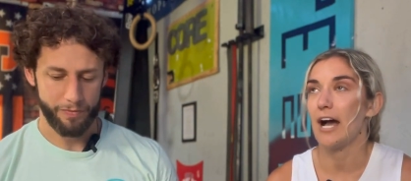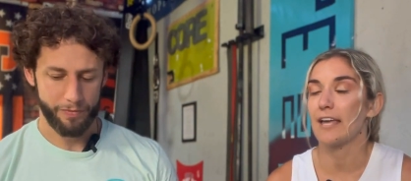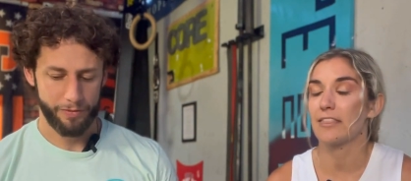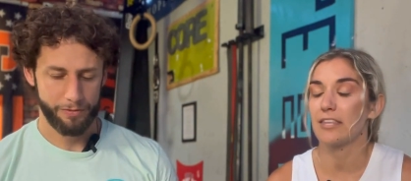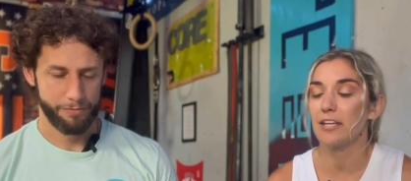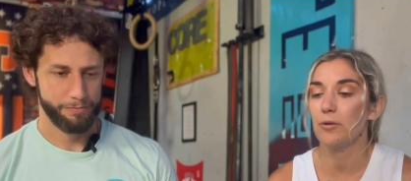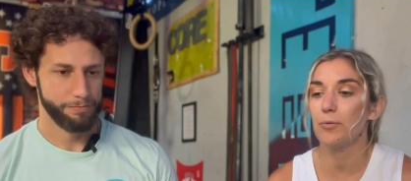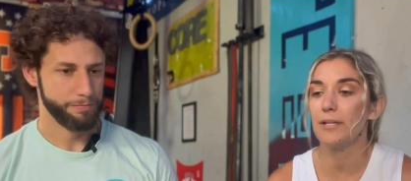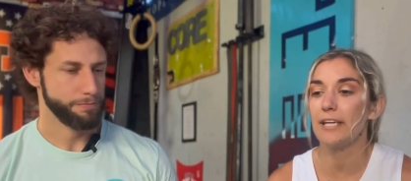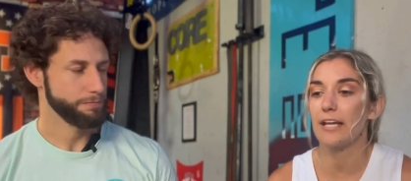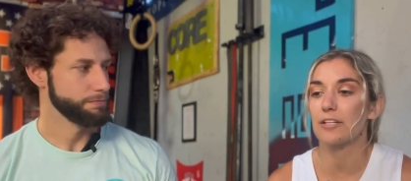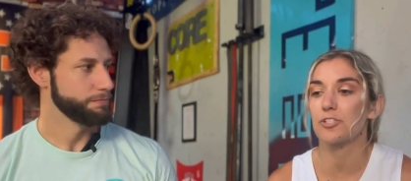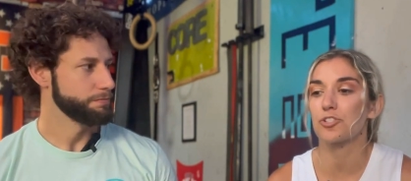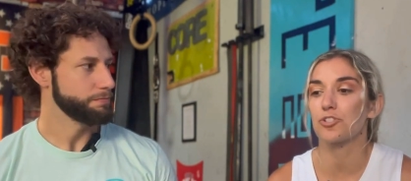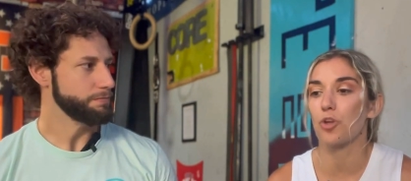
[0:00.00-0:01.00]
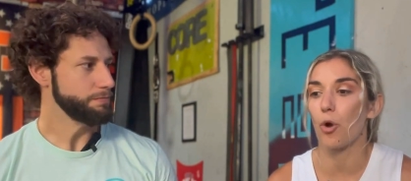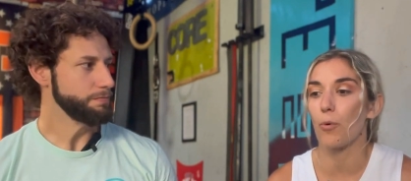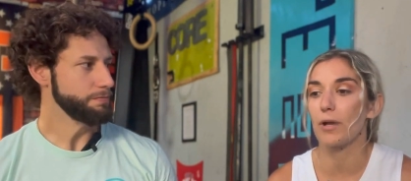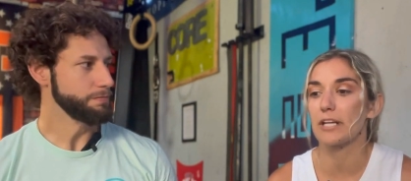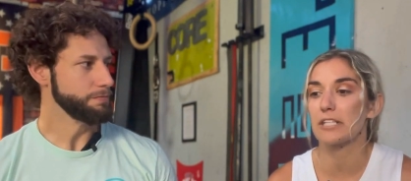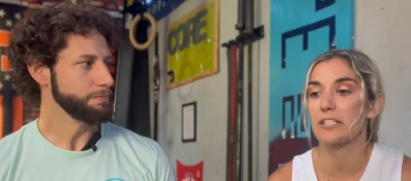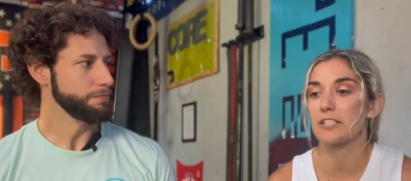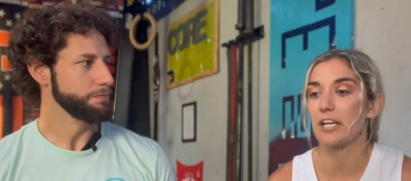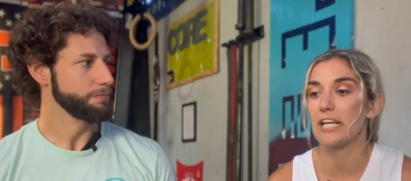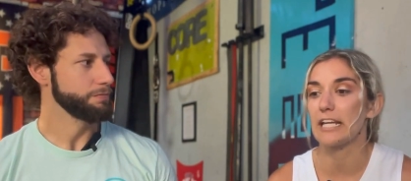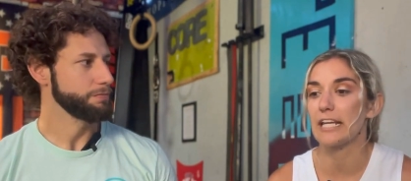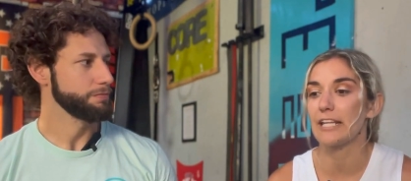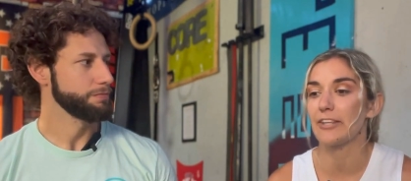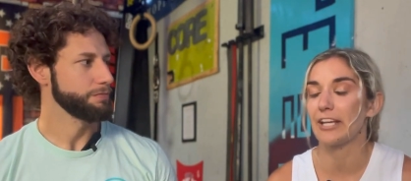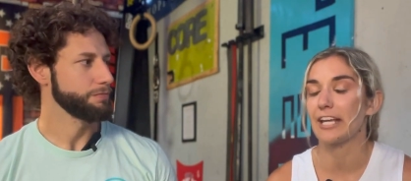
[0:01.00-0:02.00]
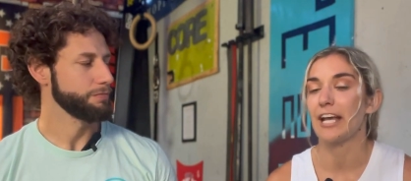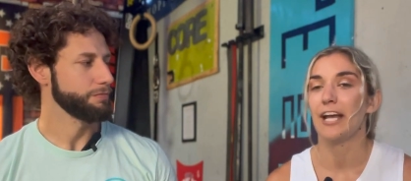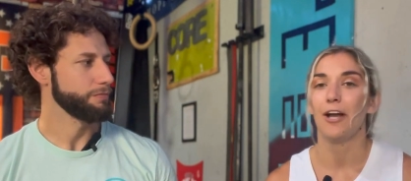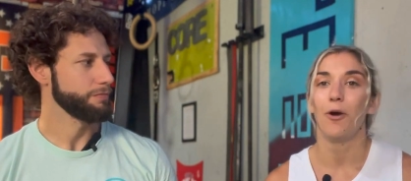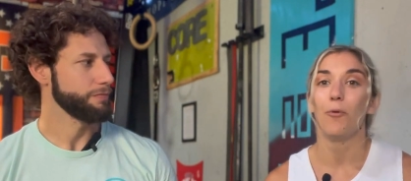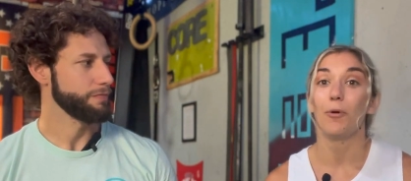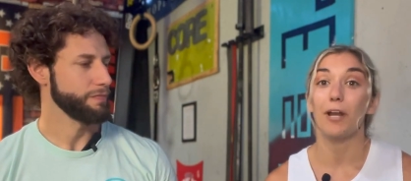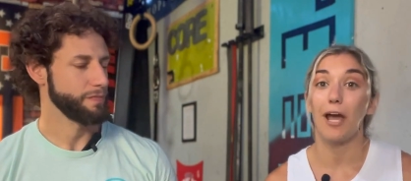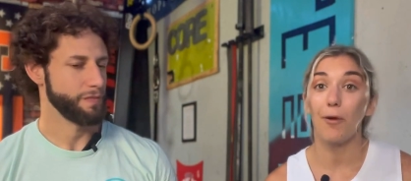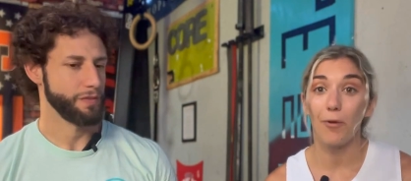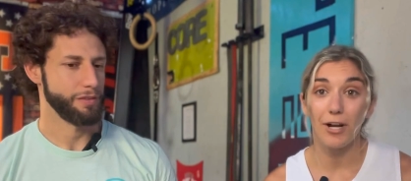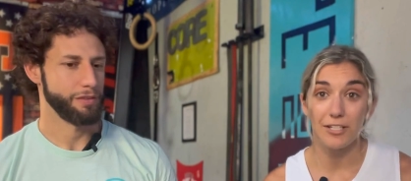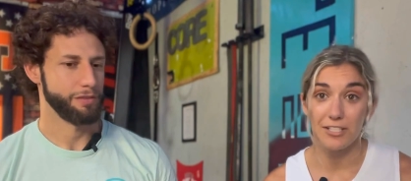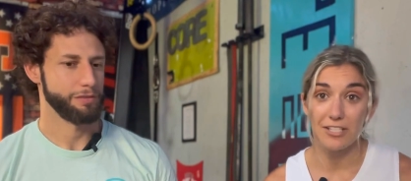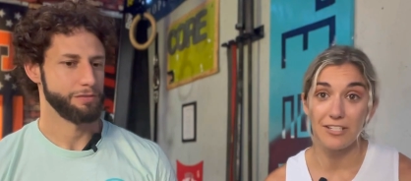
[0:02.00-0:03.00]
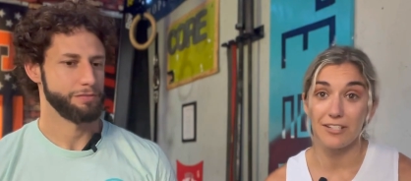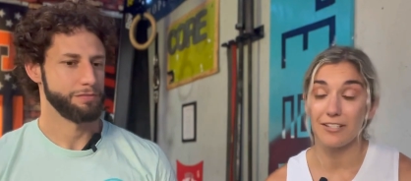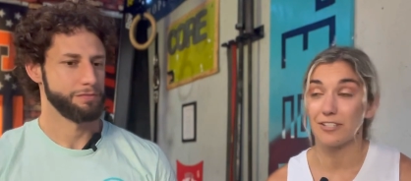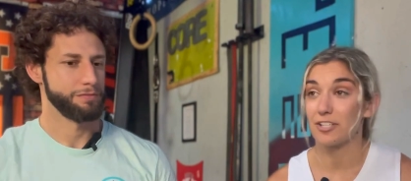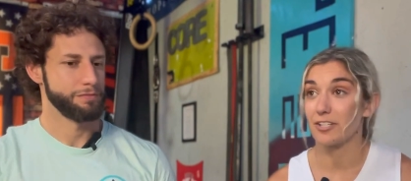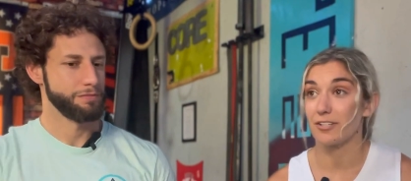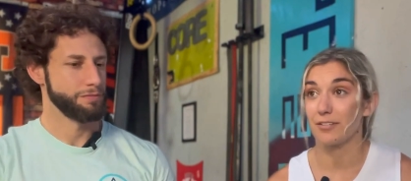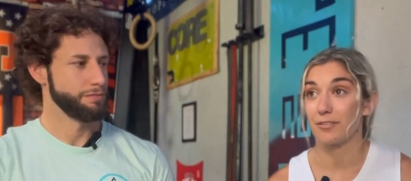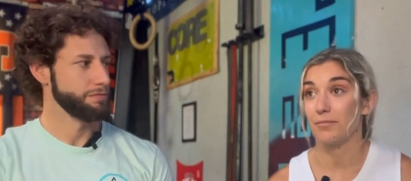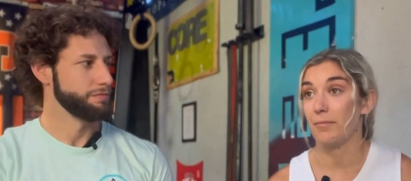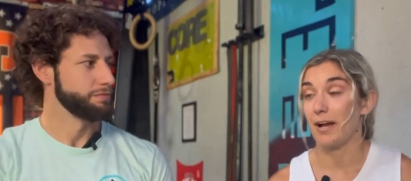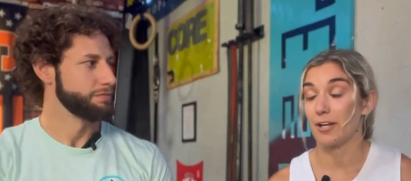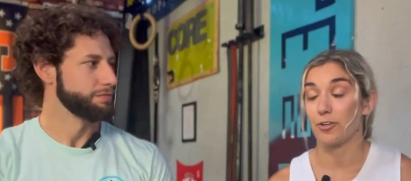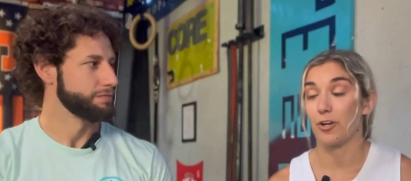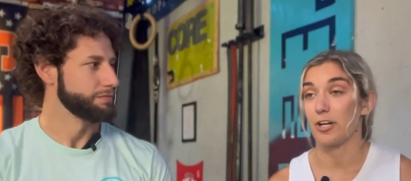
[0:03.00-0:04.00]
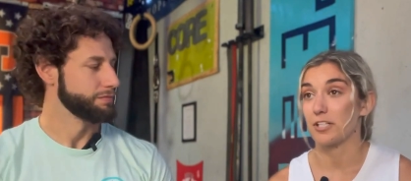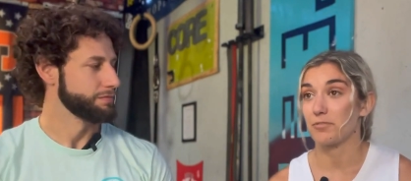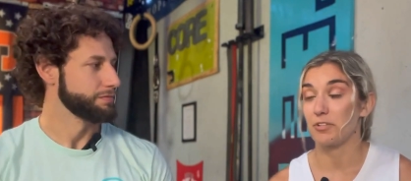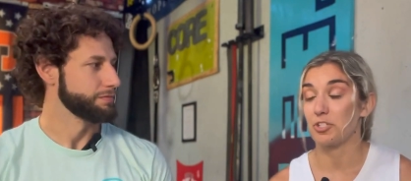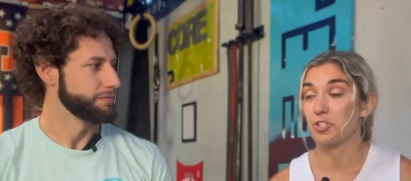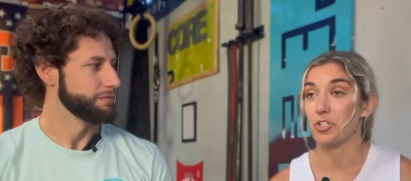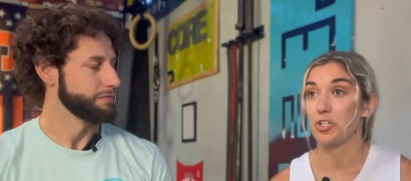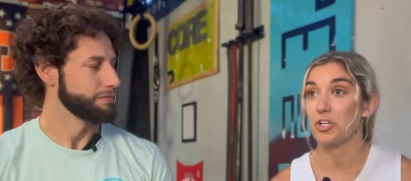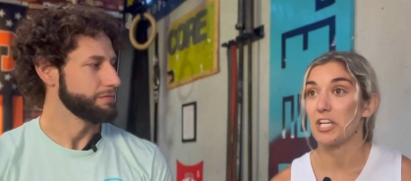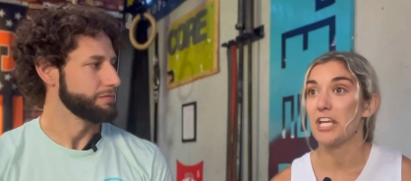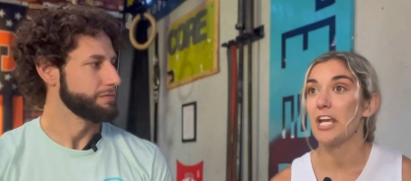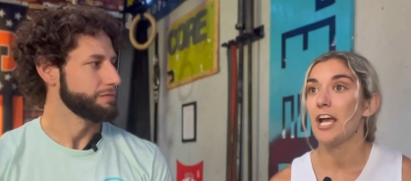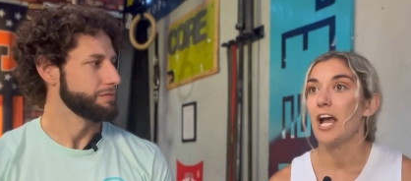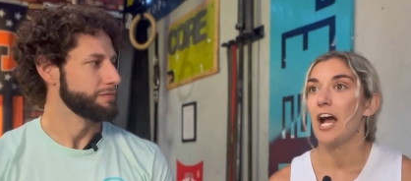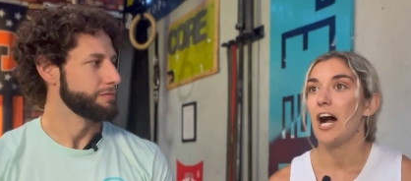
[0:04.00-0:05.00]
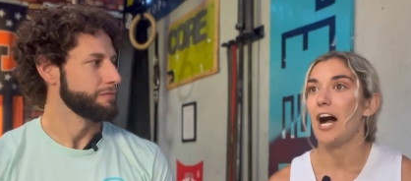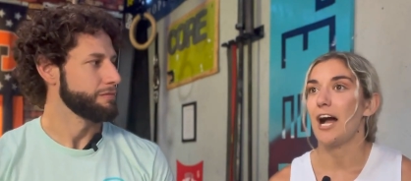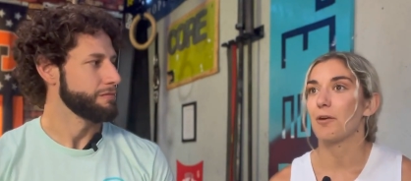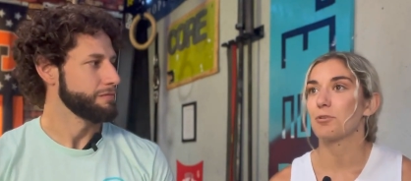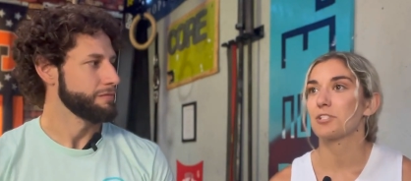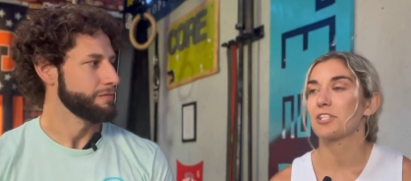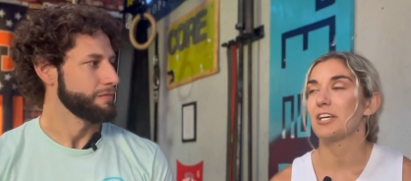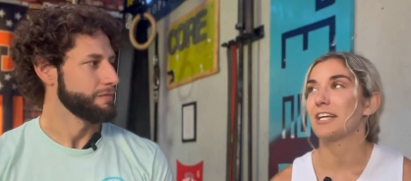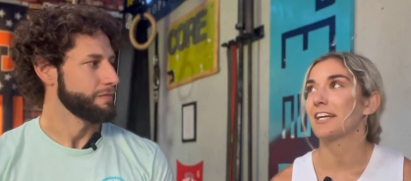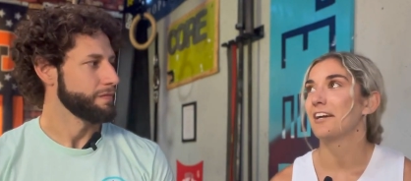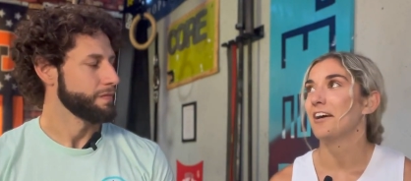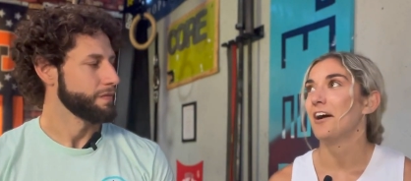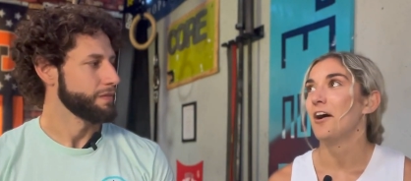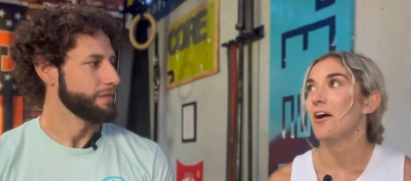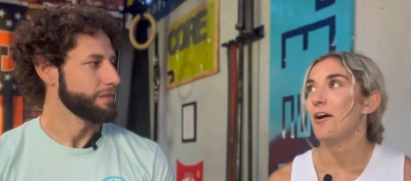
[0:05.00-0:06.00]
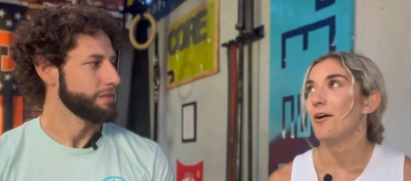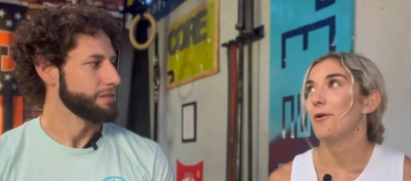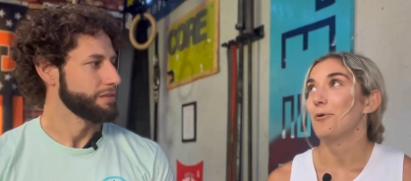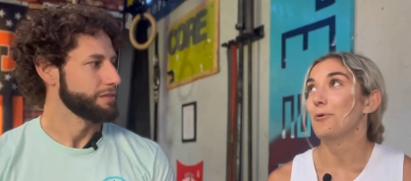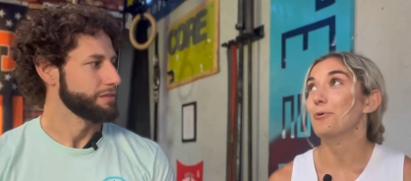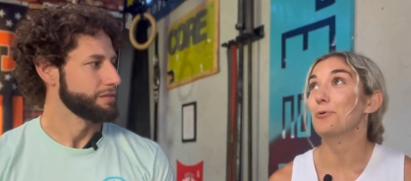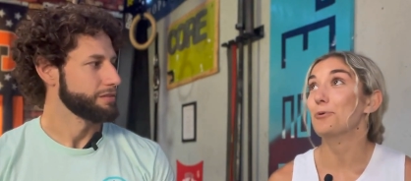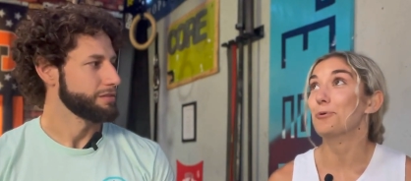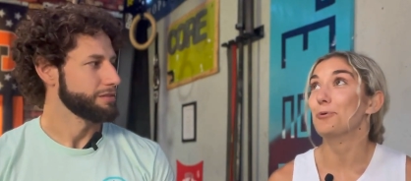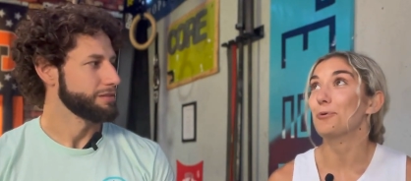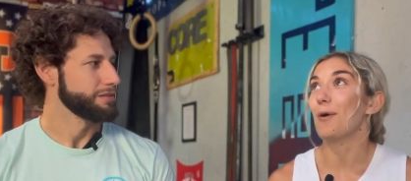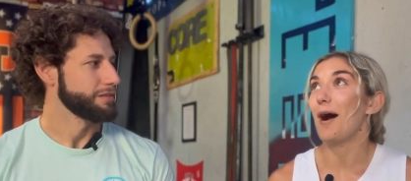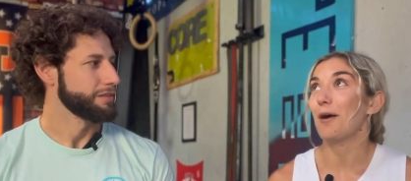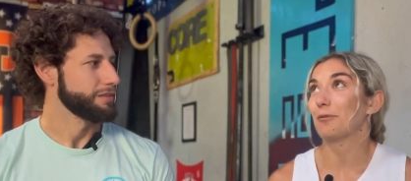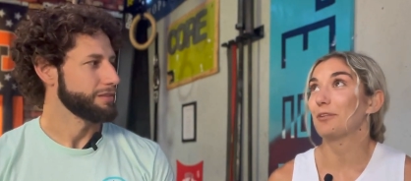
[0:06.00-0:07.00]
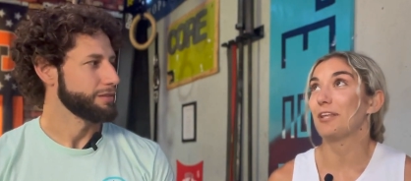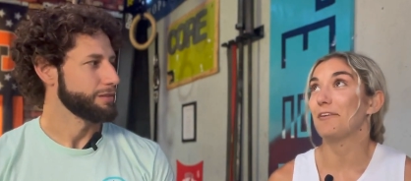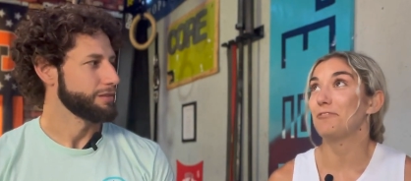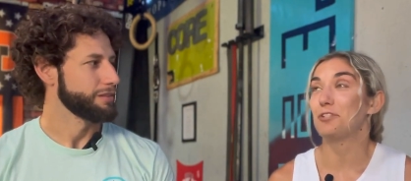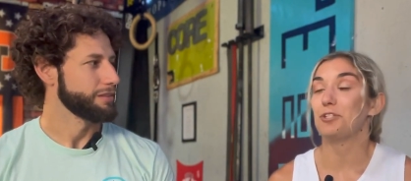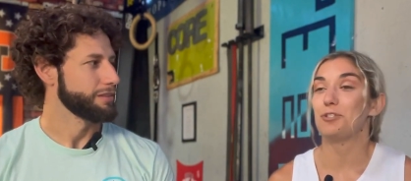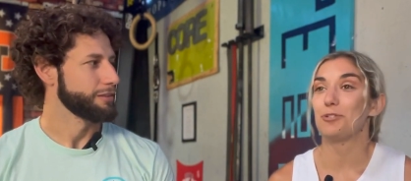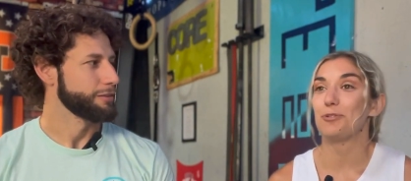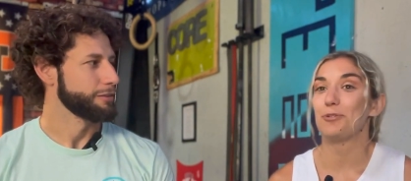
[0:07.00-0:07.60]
Speaker 1: I think we get so excited. Like when I walked into my CrossFit journey, I was like, ooh, I would love to